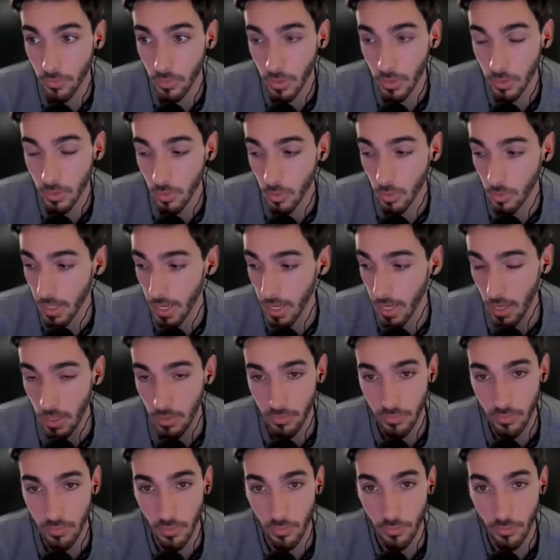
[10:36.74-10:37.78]
don't
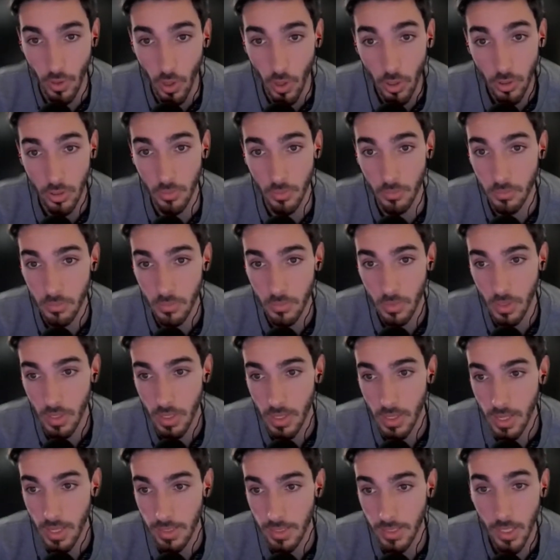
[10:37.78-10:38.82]
have volume,
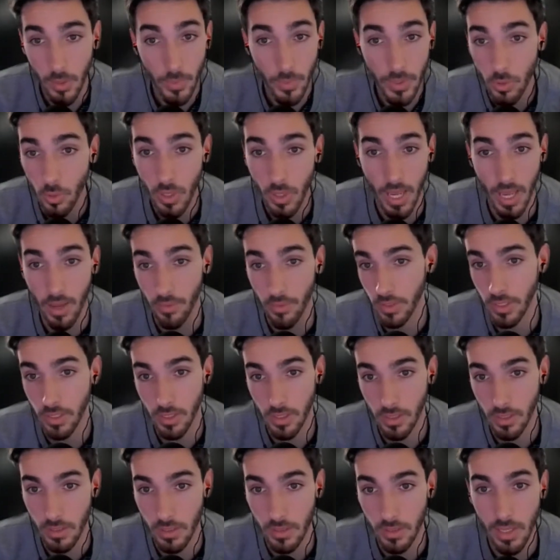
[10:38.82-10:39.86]
then we don't have
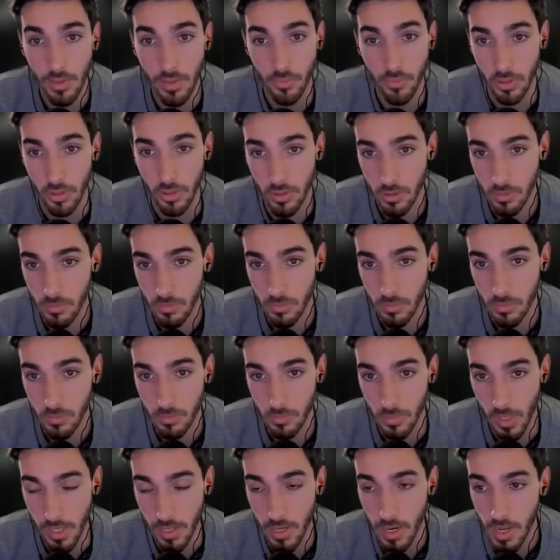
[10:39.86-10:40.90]
any leverage,
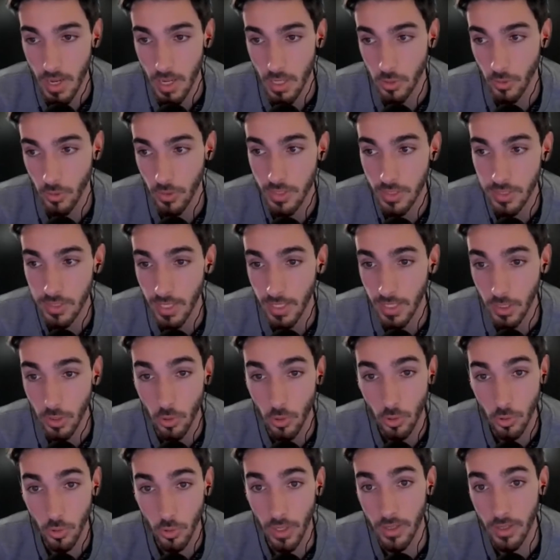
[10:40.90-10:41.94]
right? So it's like you
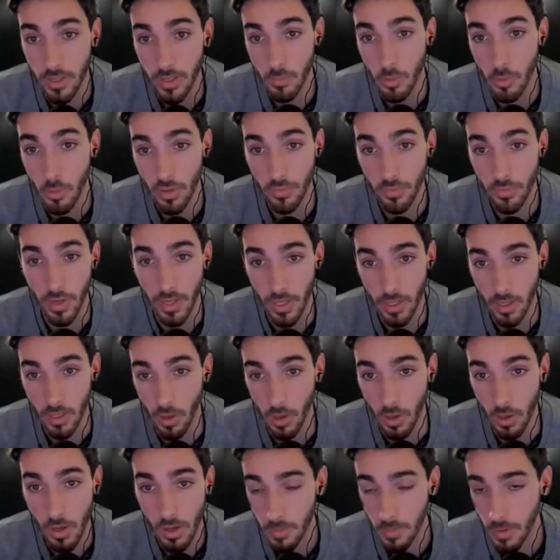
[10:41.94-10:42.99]
trying to modify a
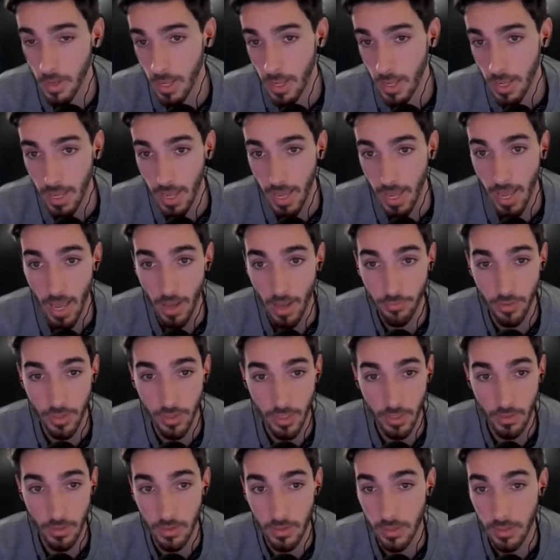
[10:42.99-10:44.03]
car,
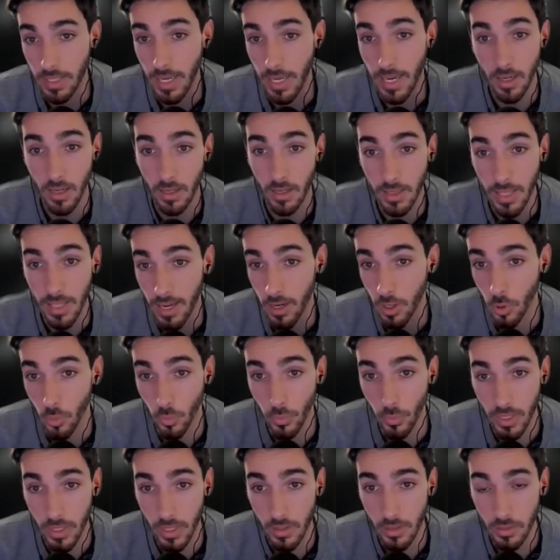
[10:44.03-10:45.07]
having lighter
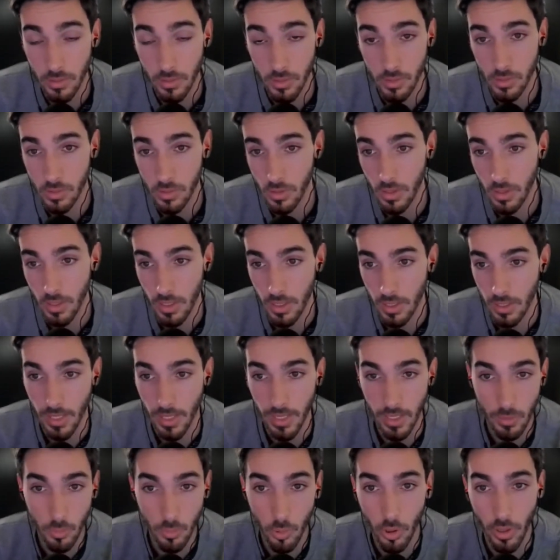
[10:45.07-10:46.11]
wheels,
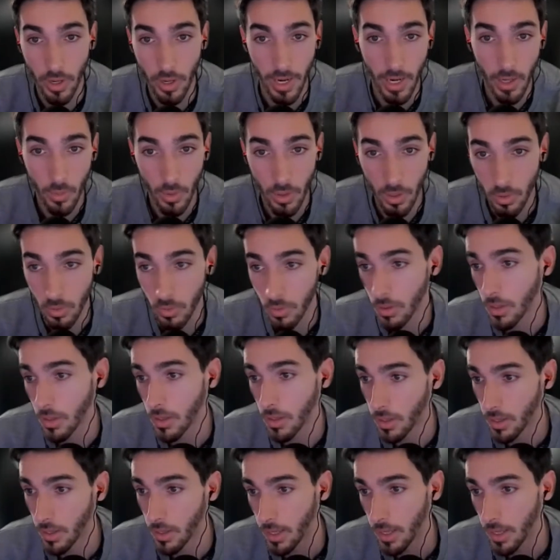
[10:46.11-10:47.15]
like more aero,
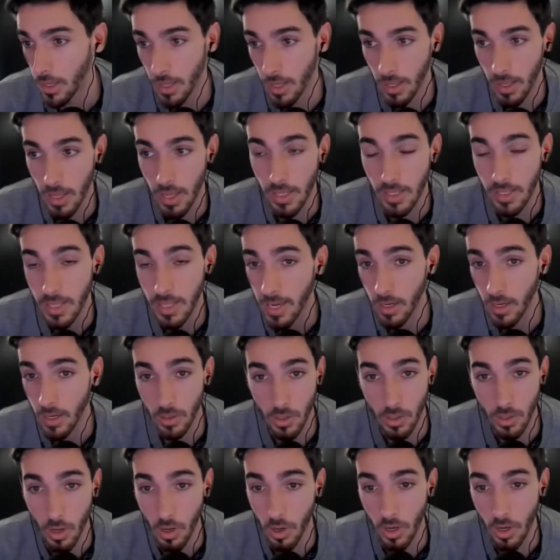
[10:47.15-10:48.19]
a lighter
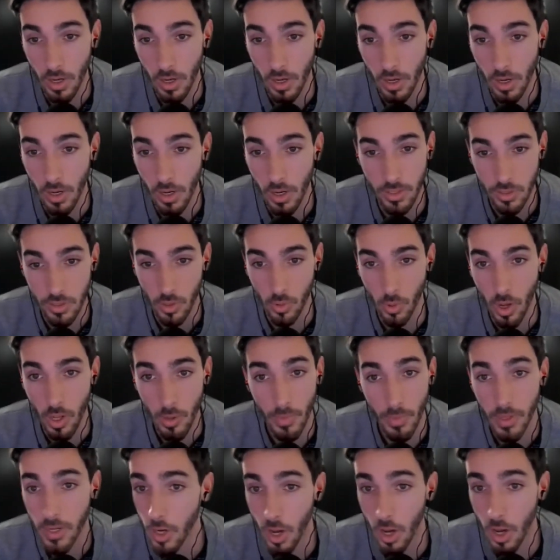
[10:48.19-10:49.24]
car and so on,
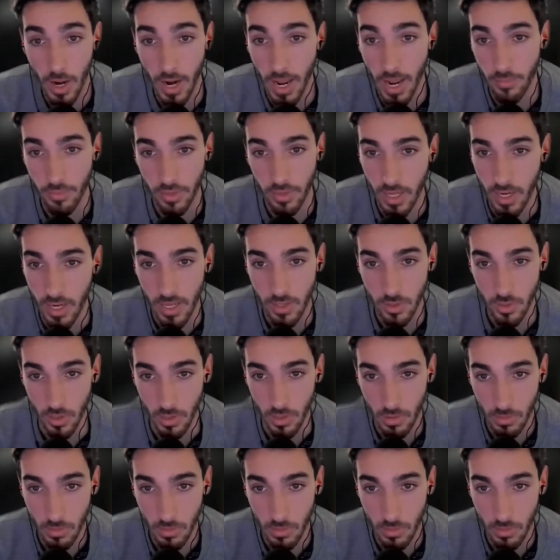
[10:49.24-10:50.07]
but not having an engine,